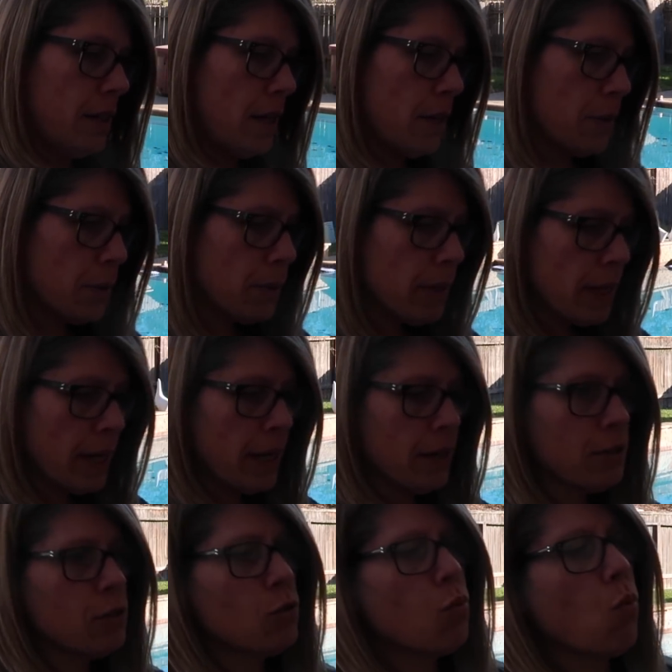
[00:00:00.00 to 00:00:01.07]
So
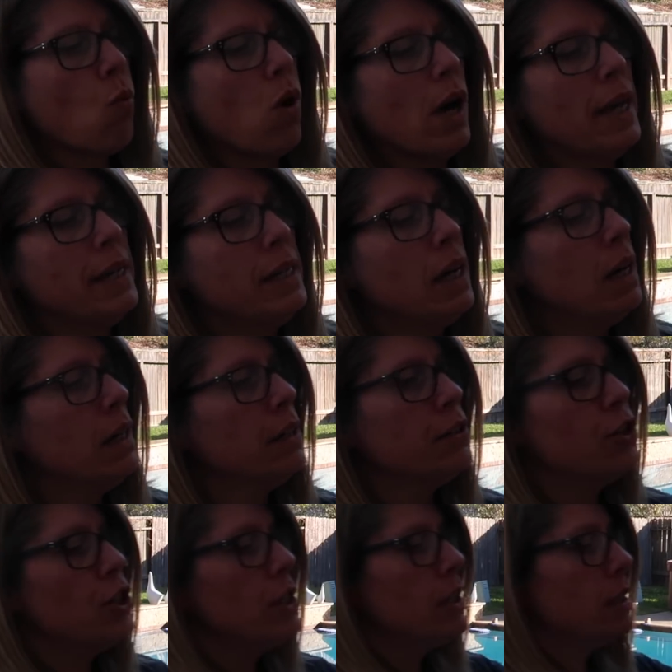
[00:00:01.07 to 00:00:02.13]
here's one.
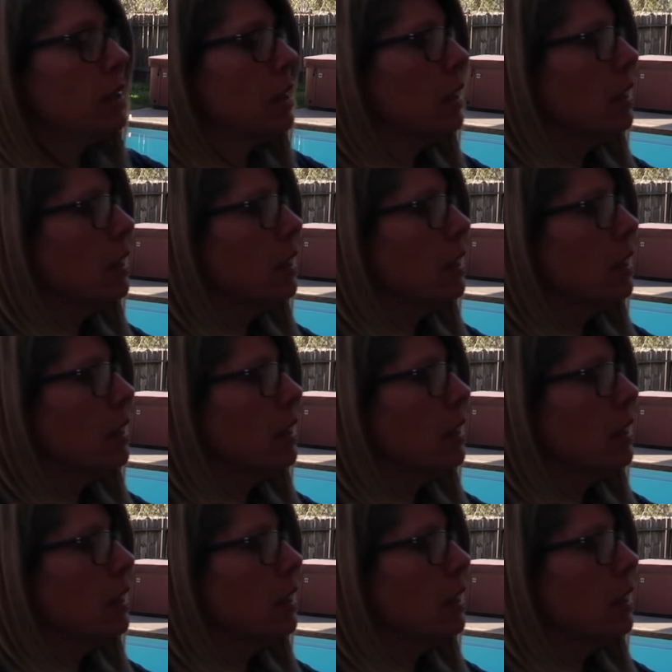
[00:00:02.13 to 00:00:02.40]
Just